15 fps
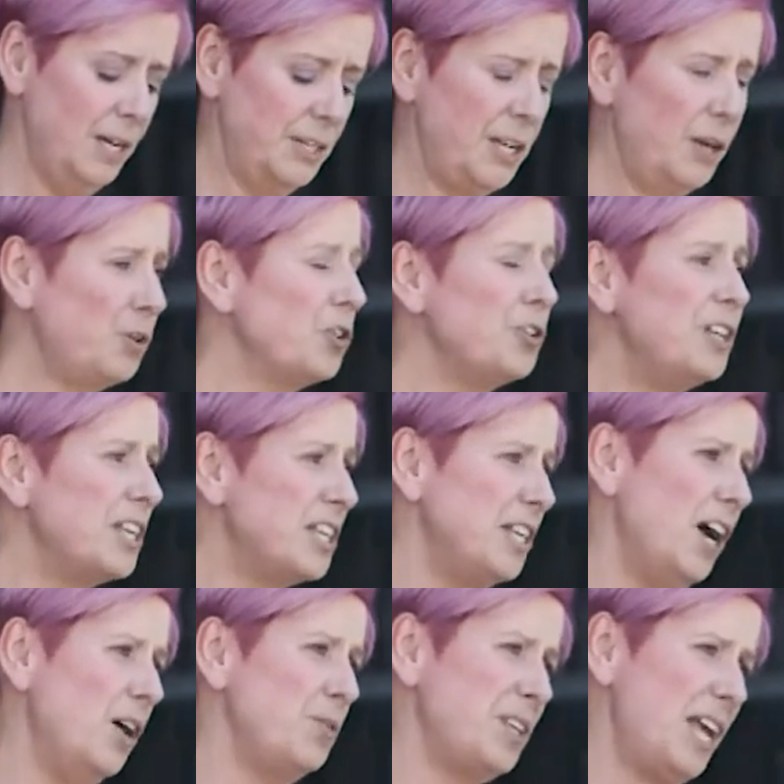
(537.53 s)
So goodness
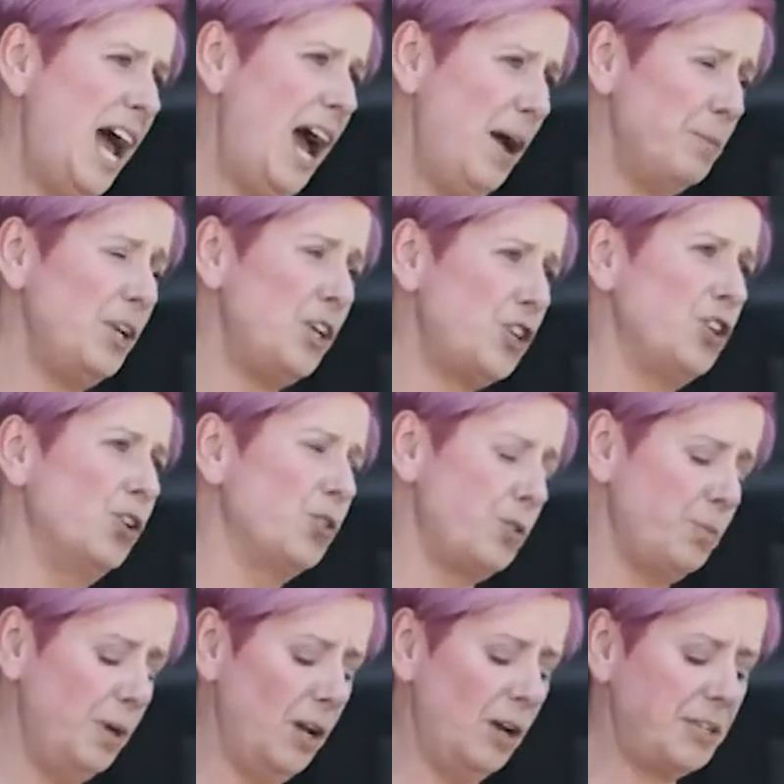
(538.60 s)
knows how many
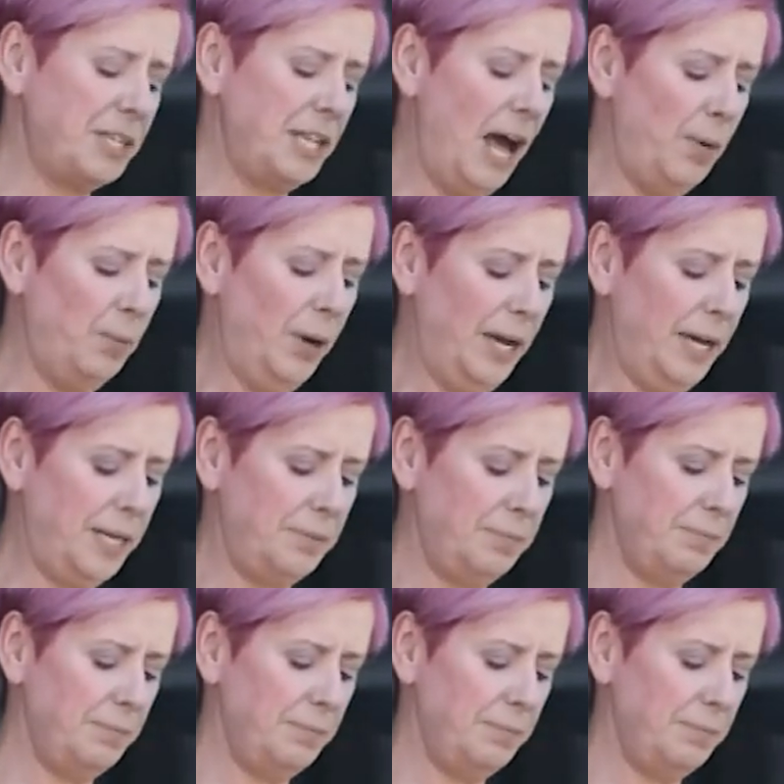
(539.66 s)
children were lost that way.